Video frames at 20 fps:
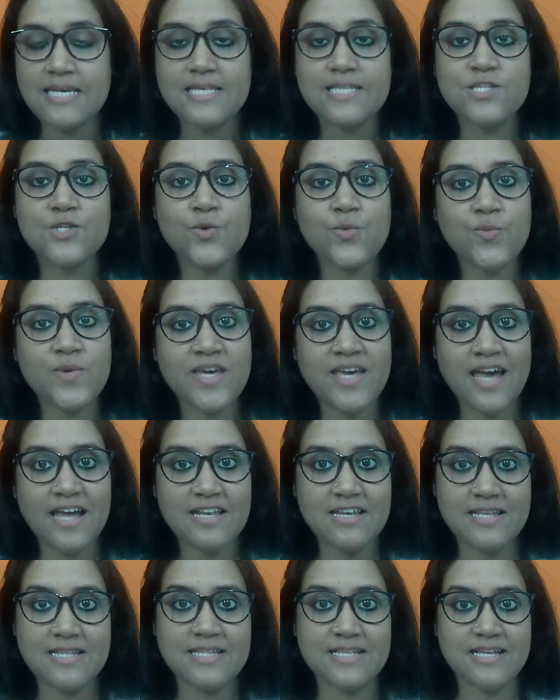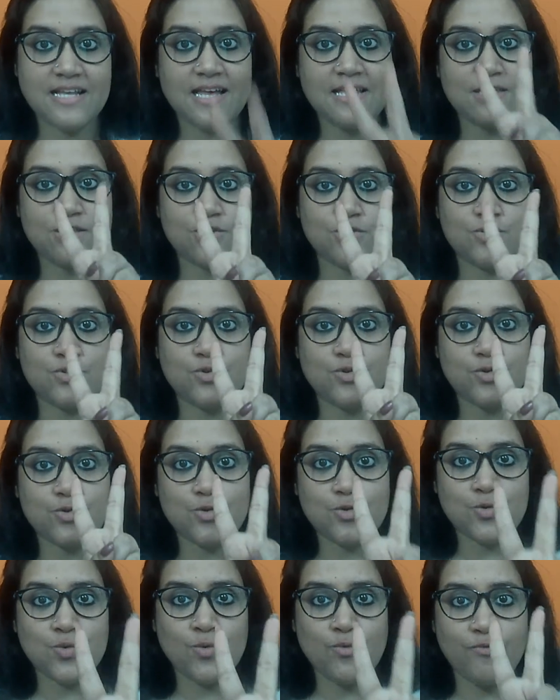So we have discussed
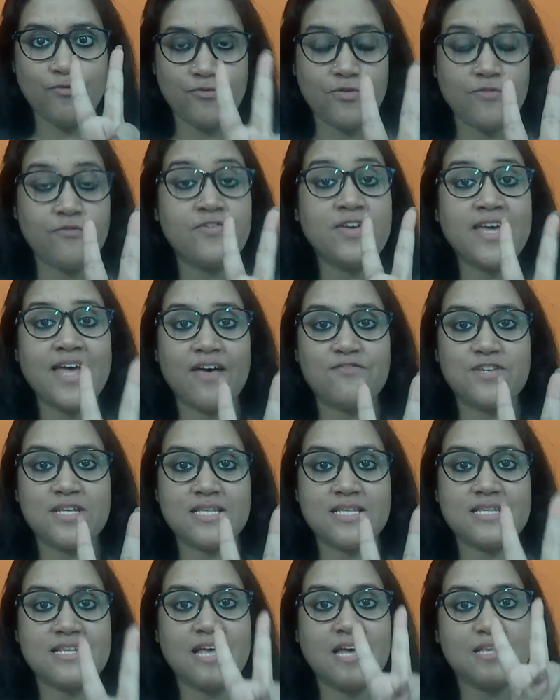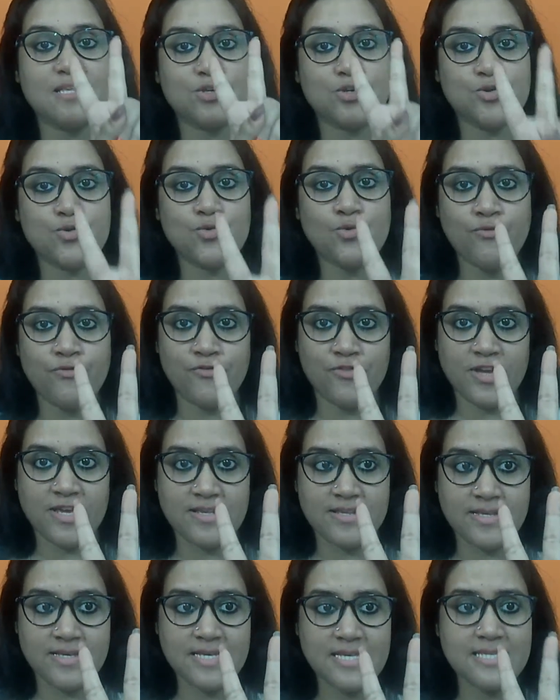two
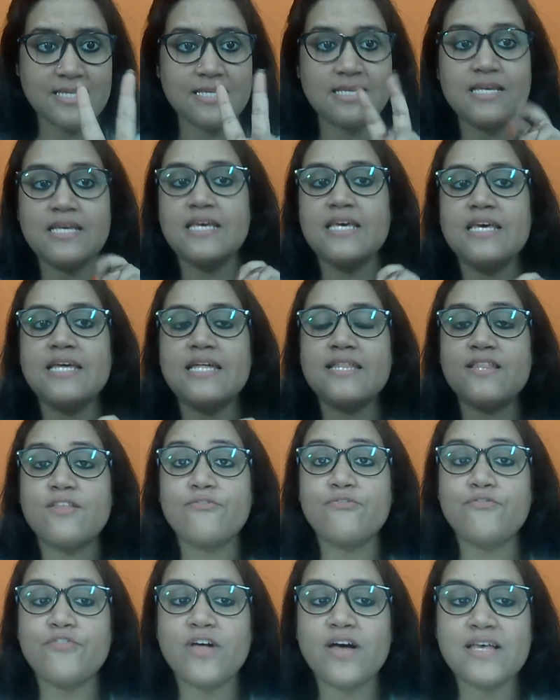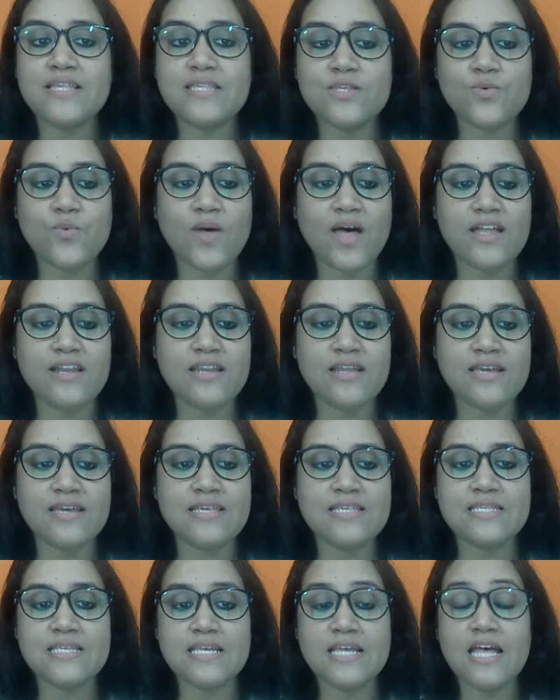phrases. The first one
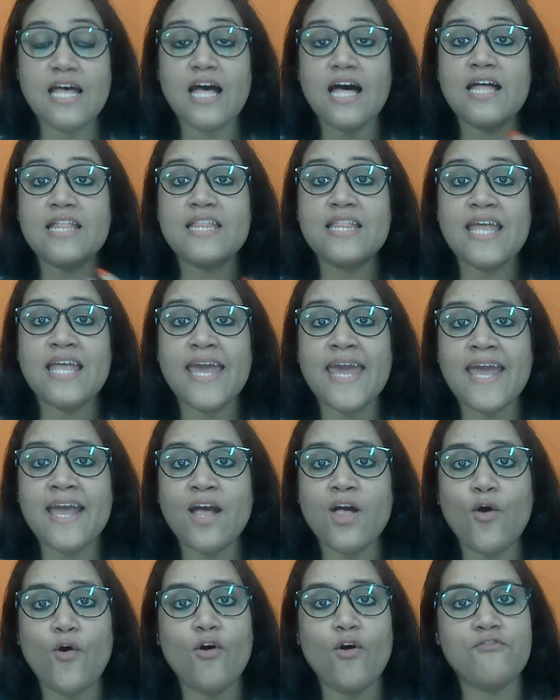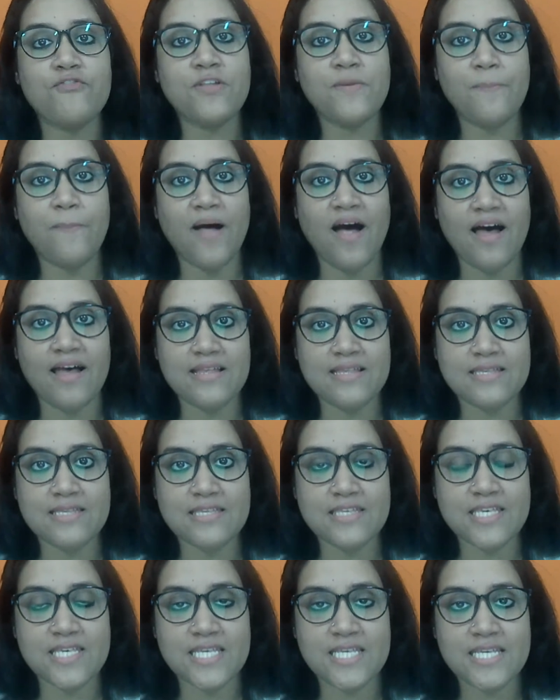is a thing of the
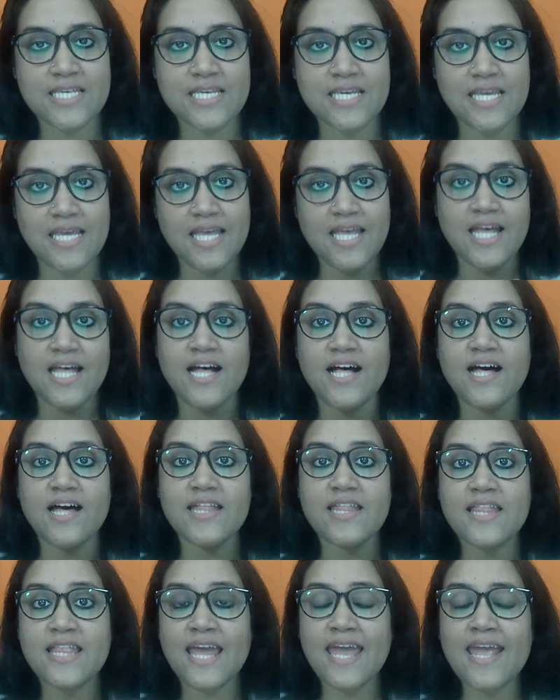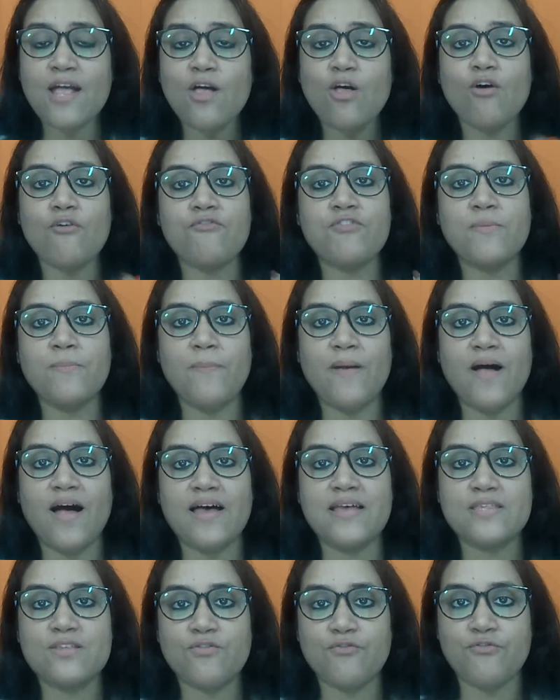past. A thing of the
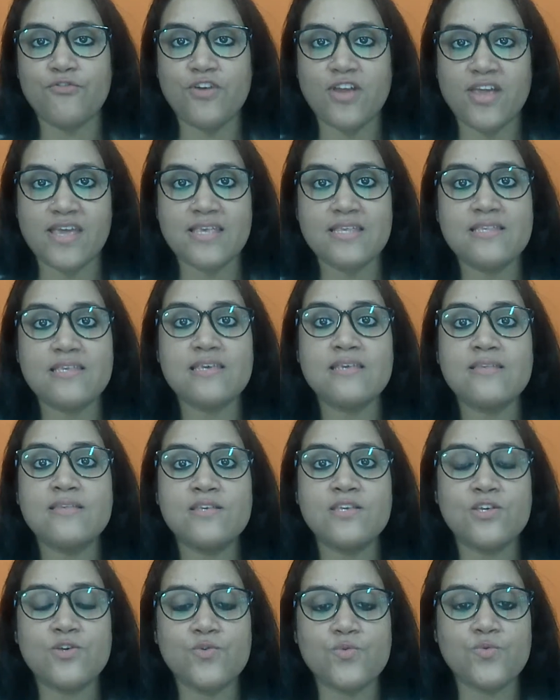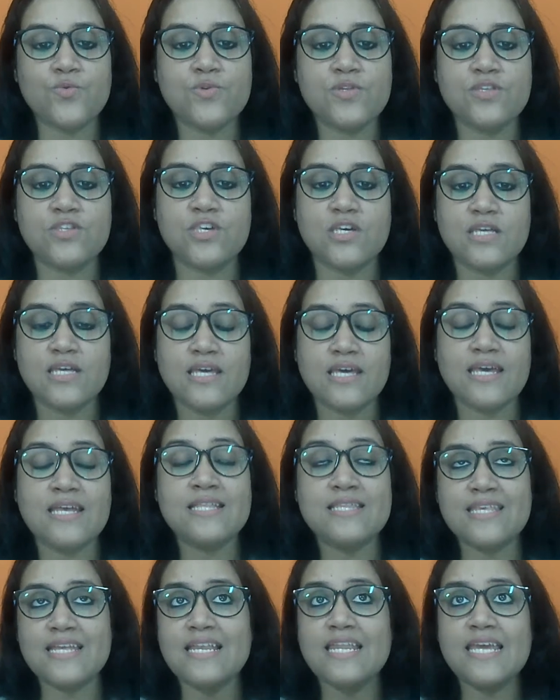past phrase is used,
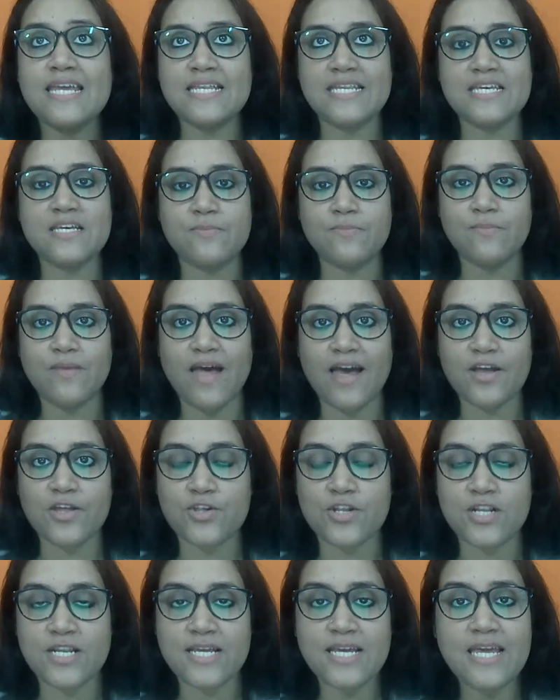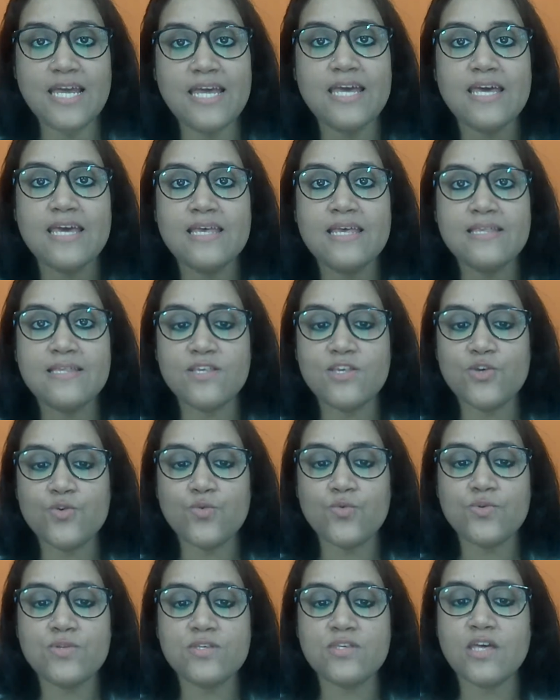it's an idiom actually, is
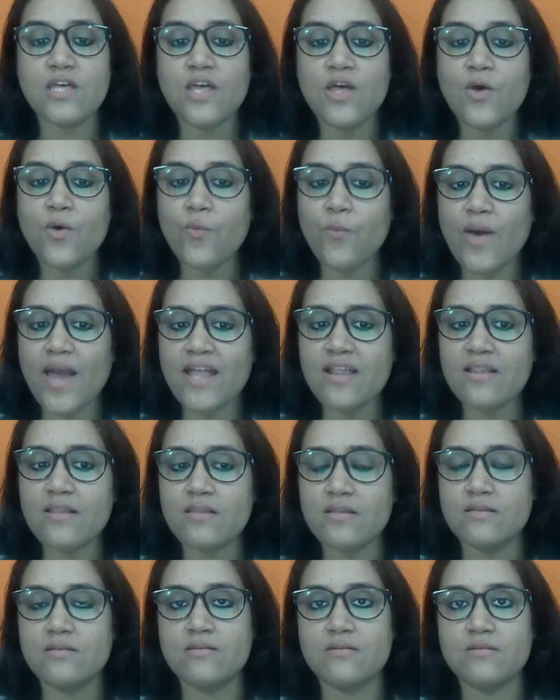used when